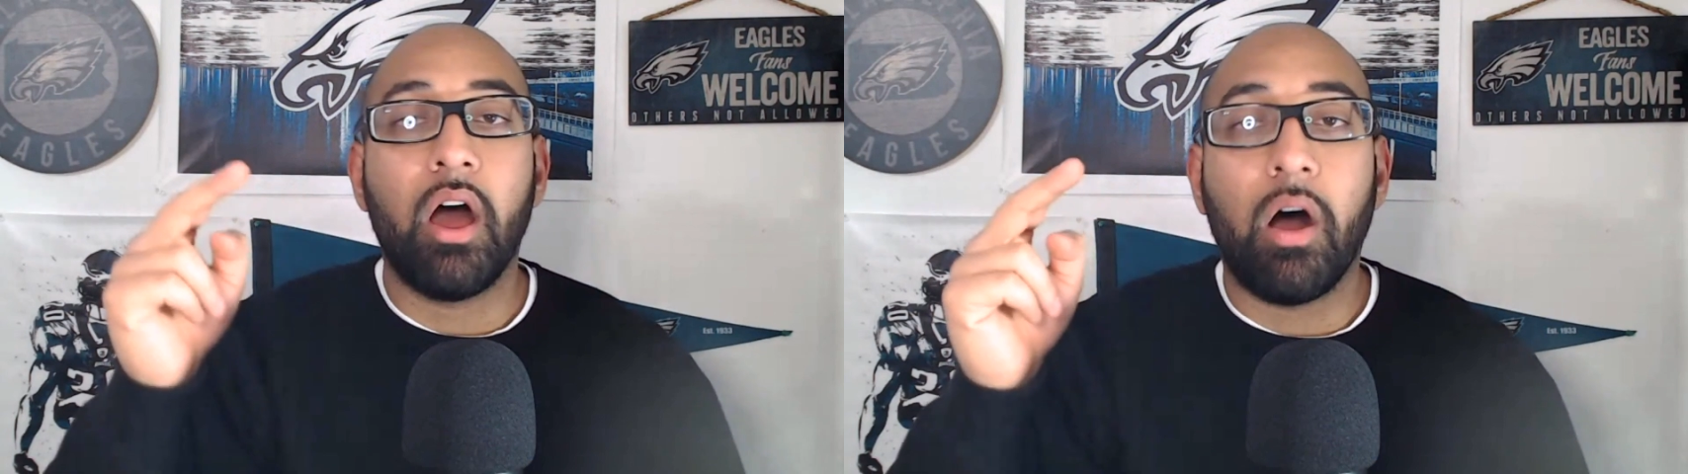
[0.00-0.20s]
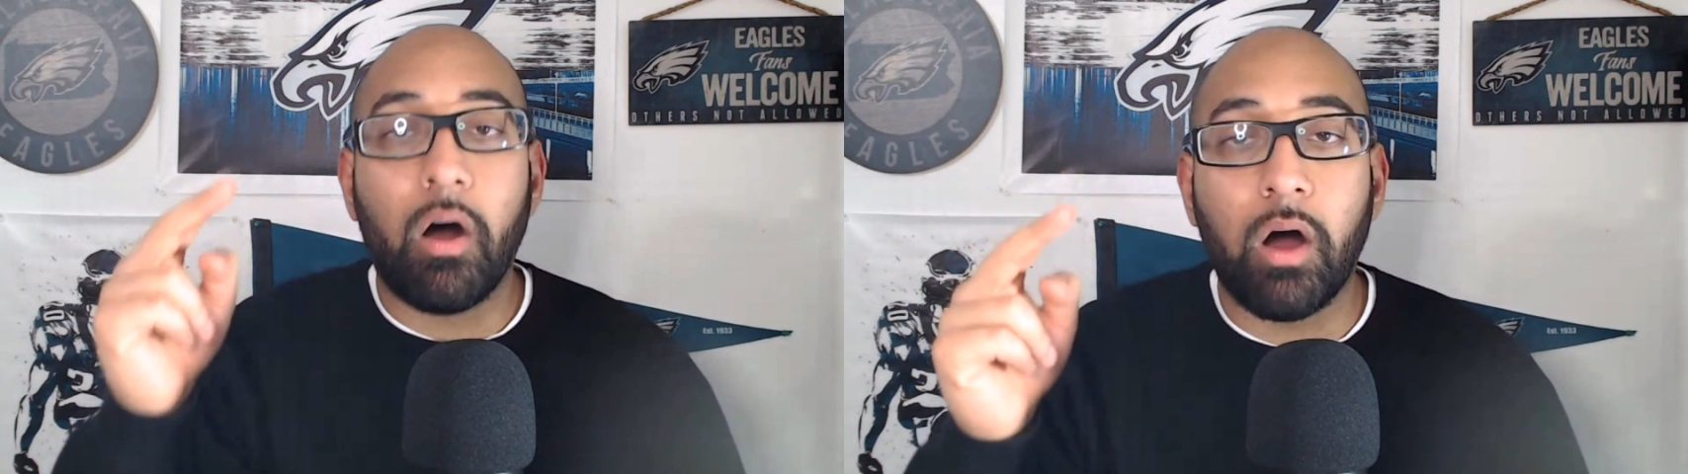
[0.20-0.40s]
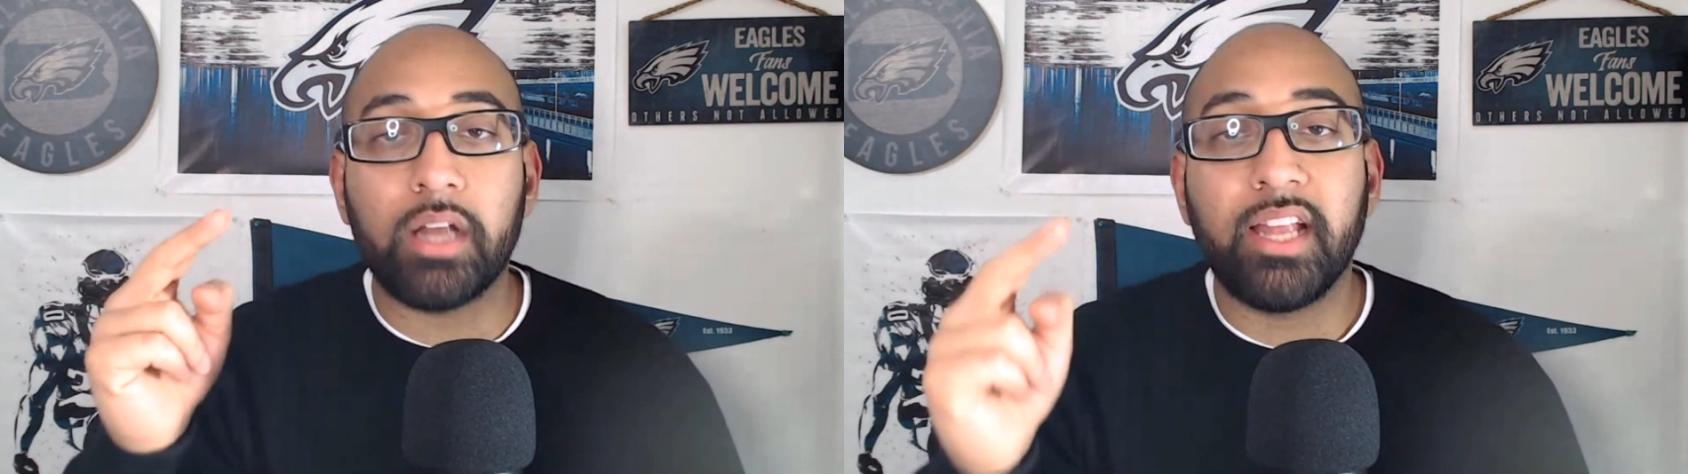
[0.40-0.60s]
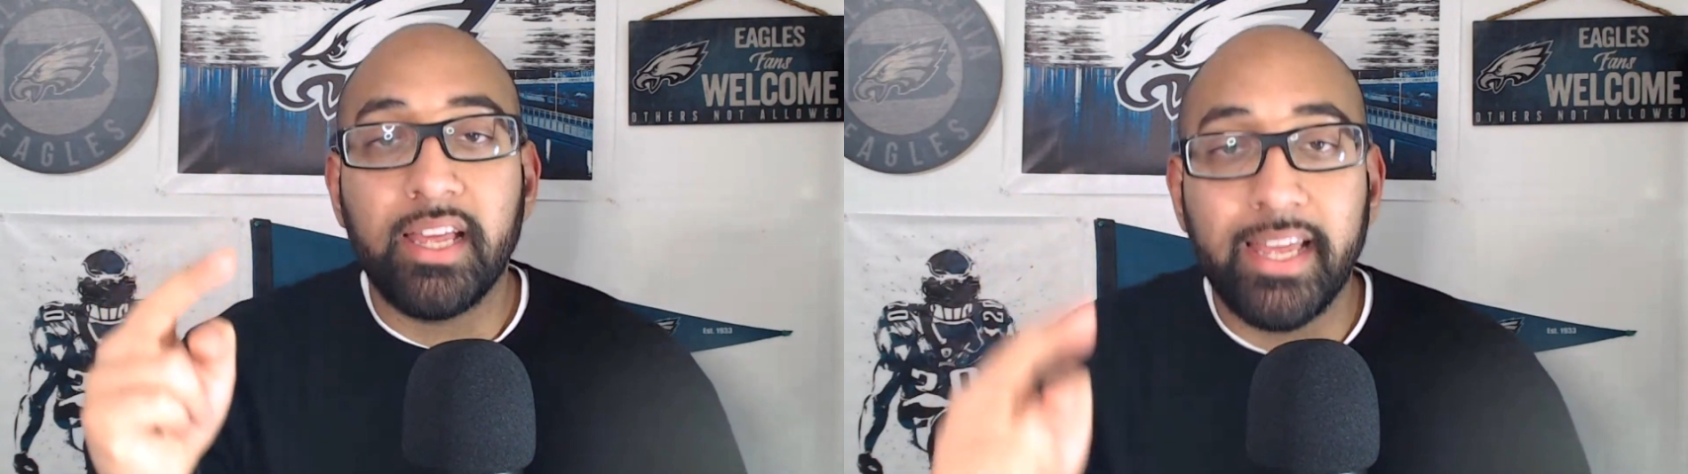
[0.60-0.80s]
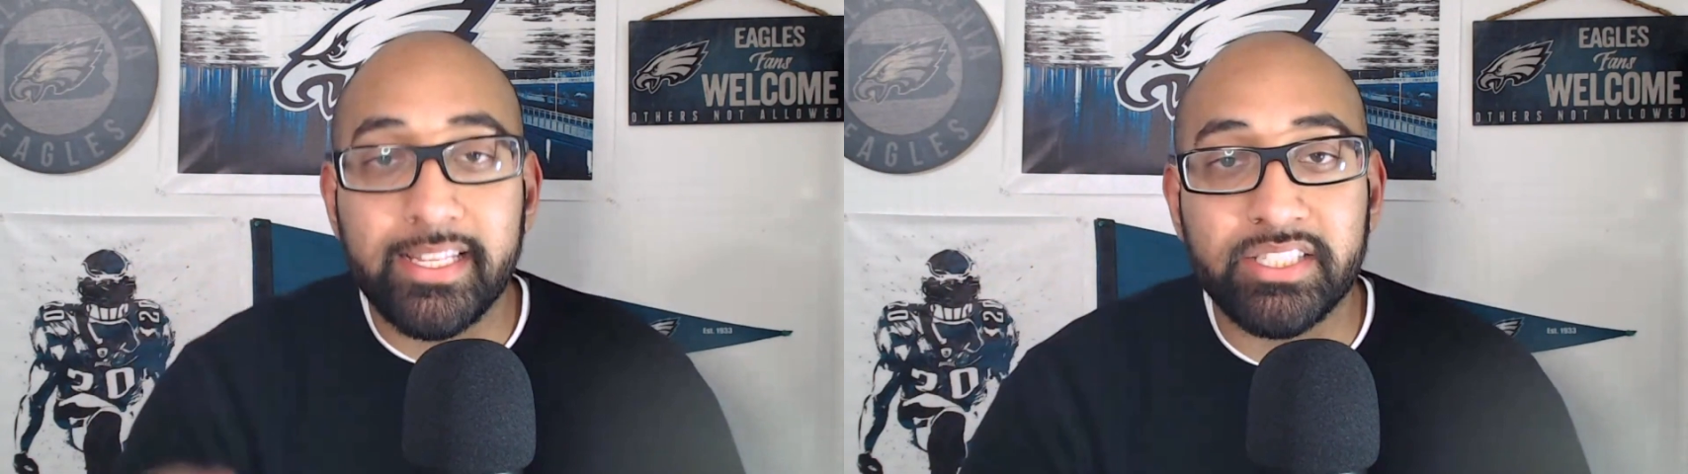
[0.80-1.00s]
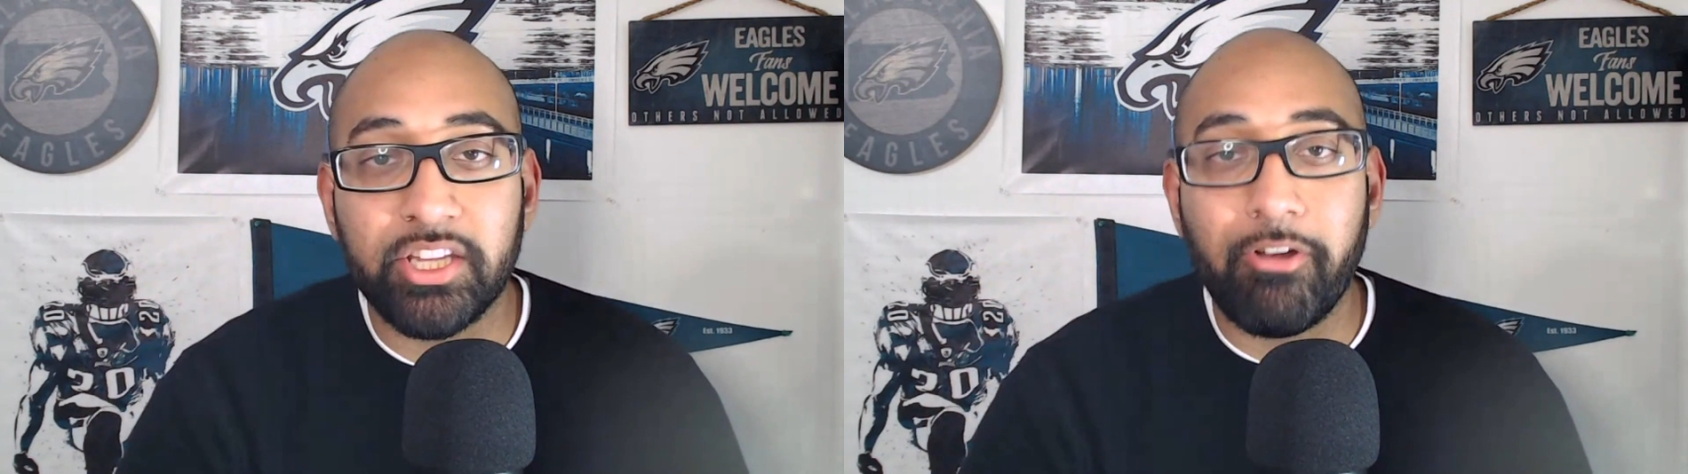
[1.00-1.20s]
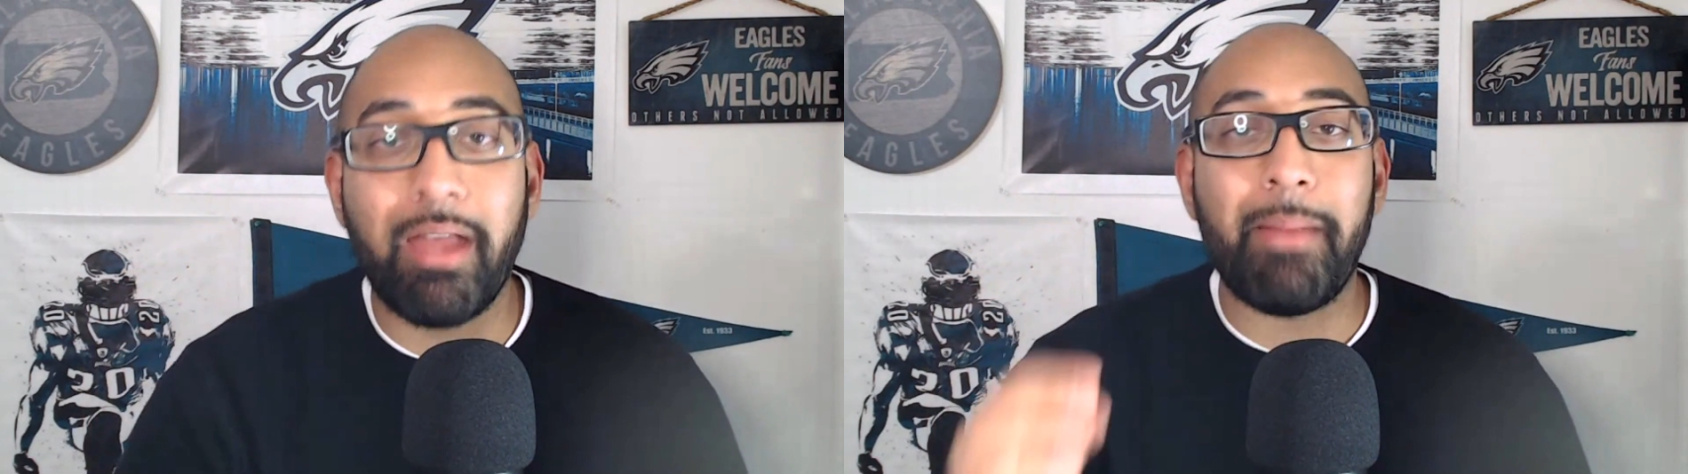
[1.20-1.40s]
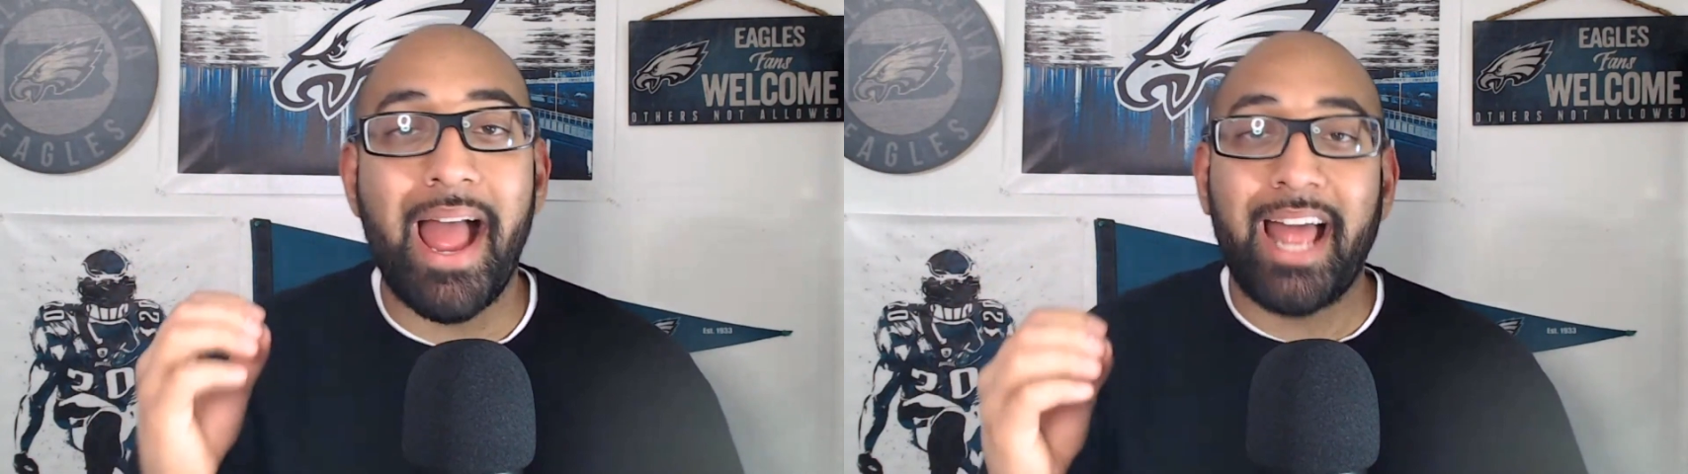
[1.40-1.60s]
on Instagram
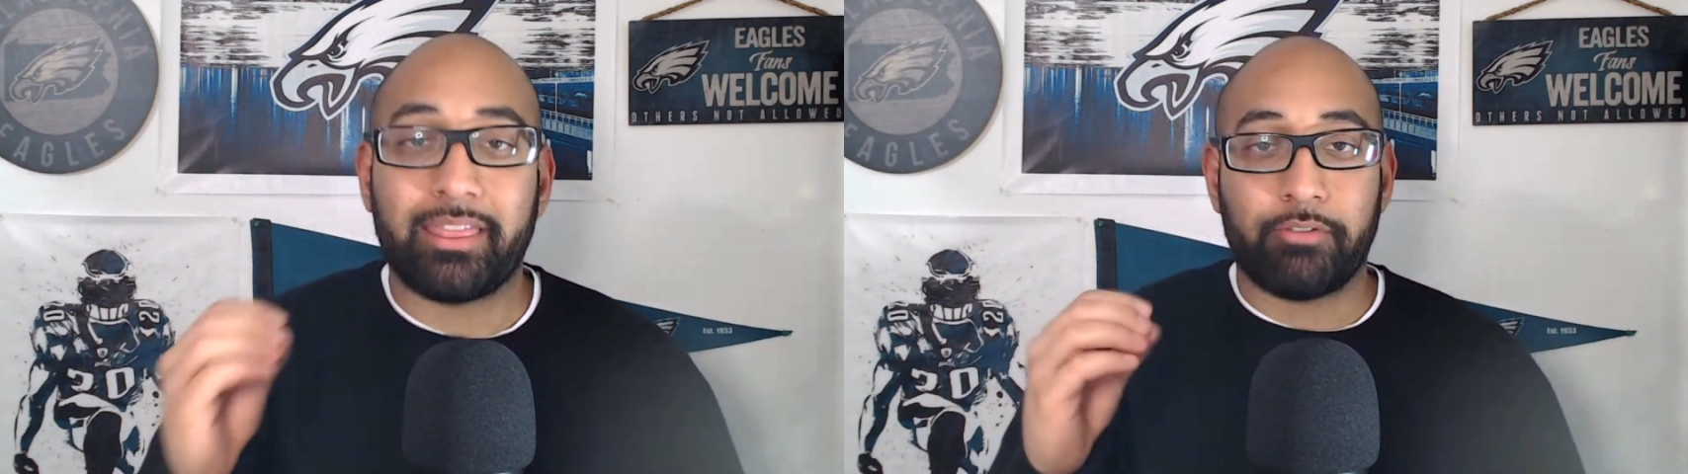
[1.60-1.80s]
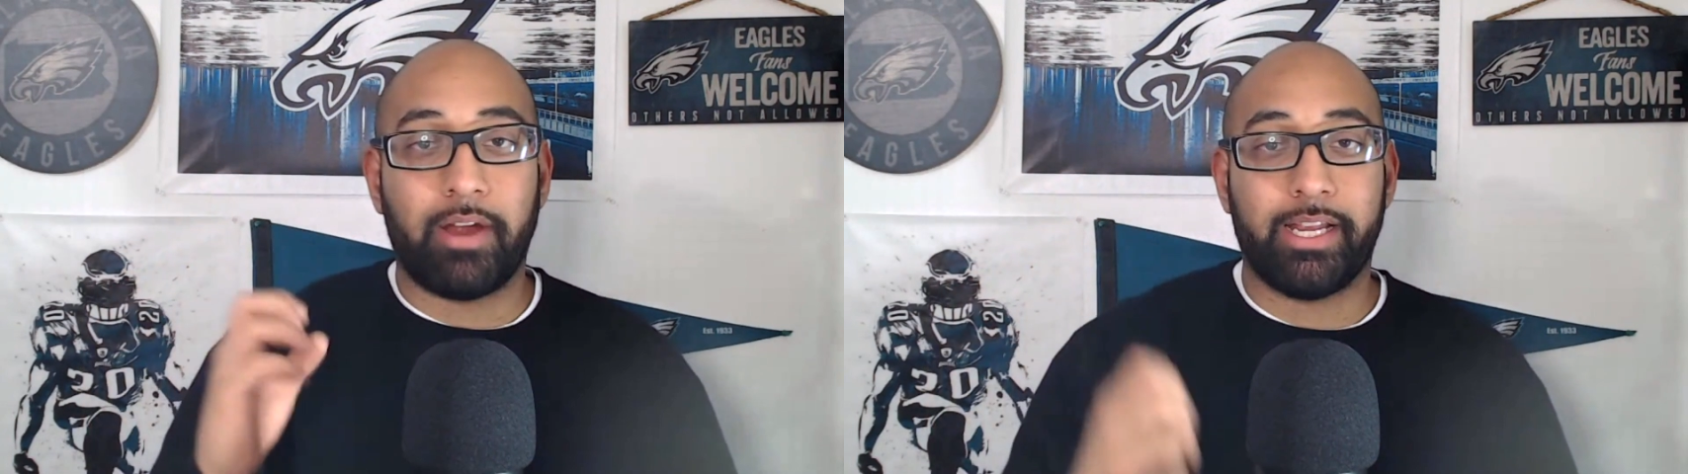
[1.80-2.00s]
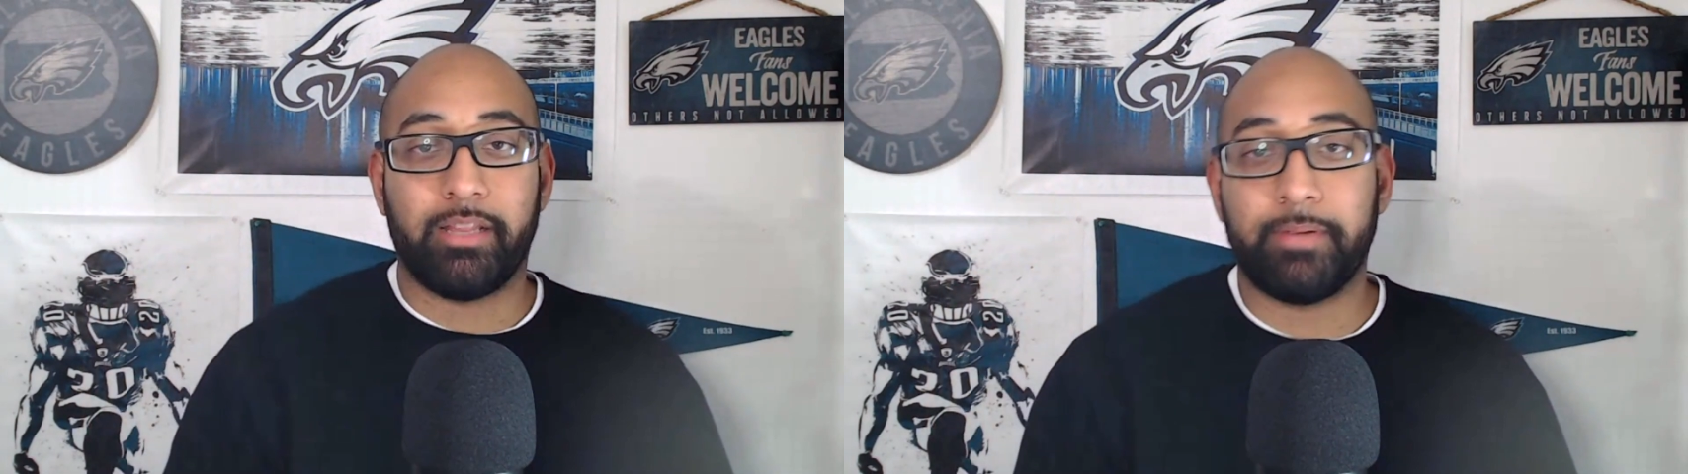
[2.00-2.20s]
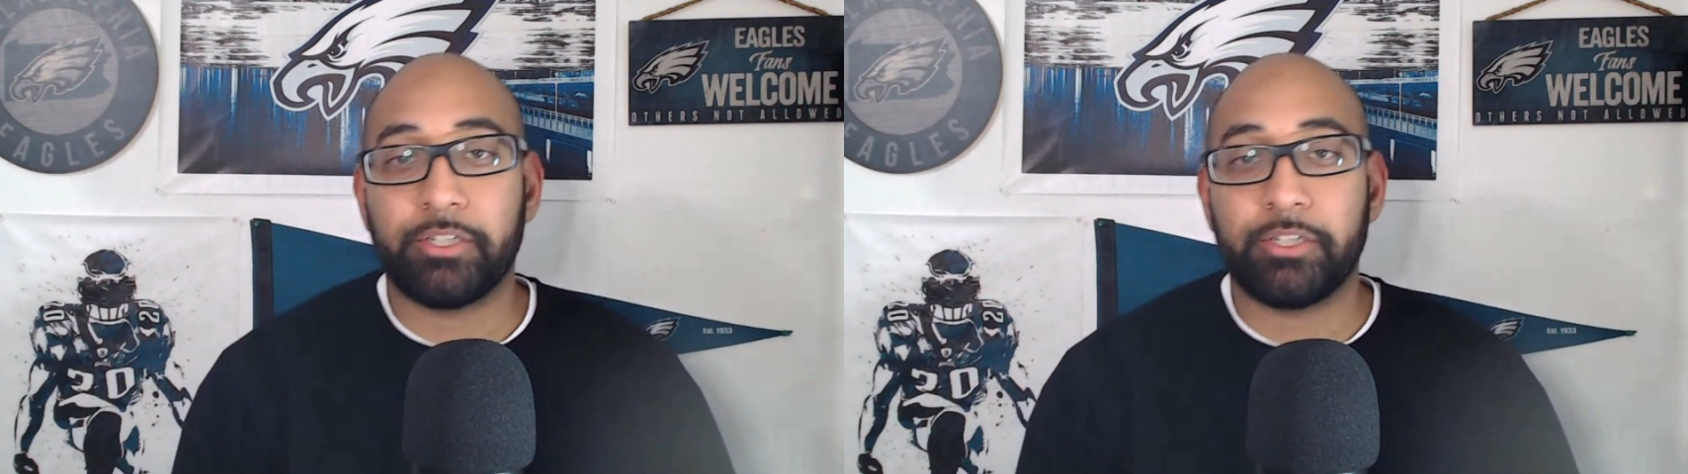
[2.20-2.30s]
at the Riding the Bench